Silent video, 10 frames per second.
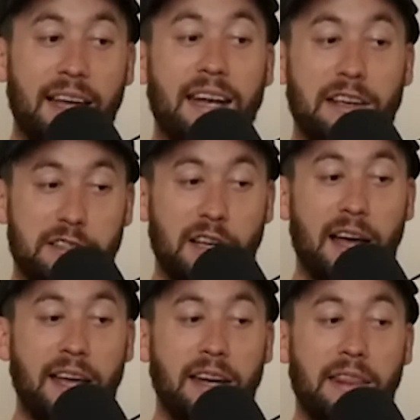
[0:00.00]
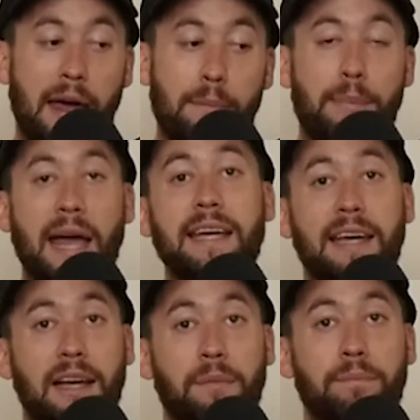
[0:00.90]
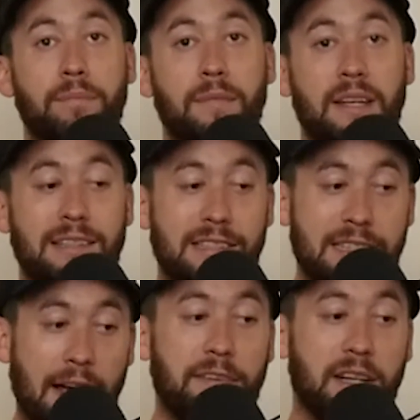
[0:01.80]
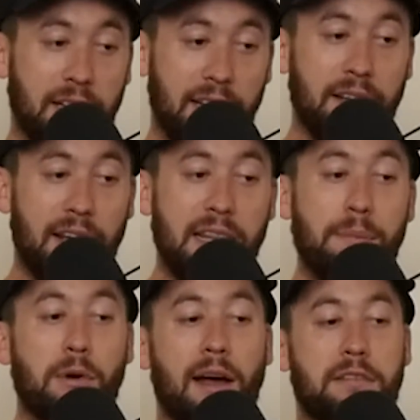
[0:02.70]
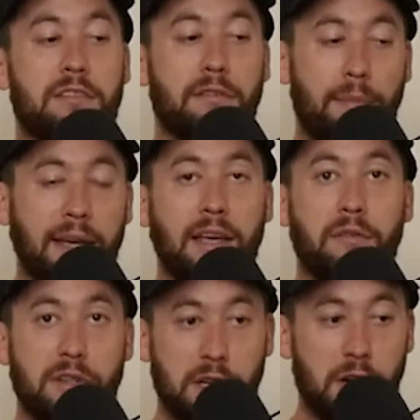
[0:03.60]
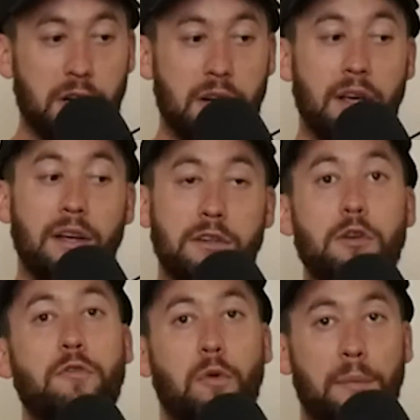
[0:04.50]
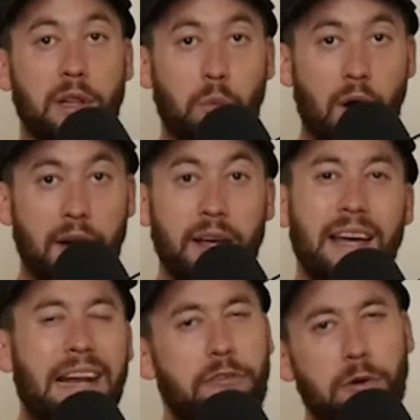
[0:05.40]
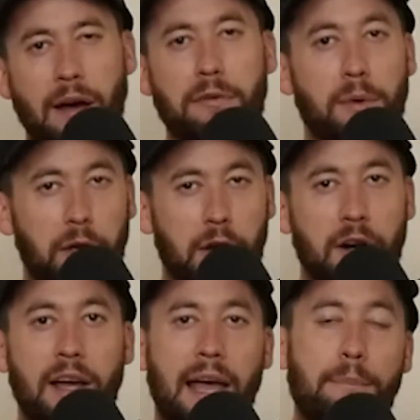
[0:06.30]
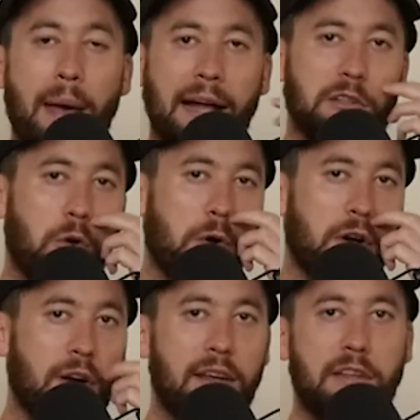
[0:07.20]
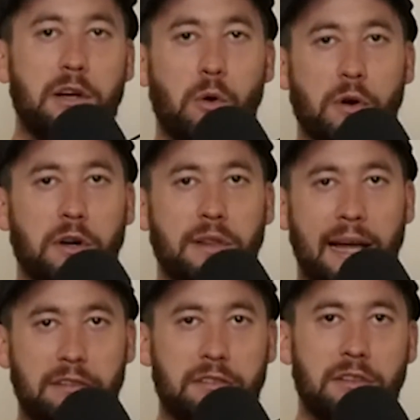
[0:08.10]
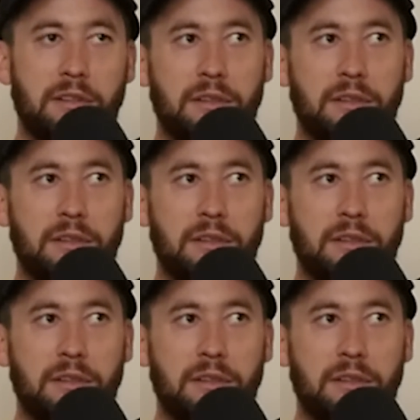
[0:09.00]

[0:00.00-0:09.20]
in a sign that banking is definitely in the process of making a return to Formula One. And if you're not familiar, a banked corner is a corner that's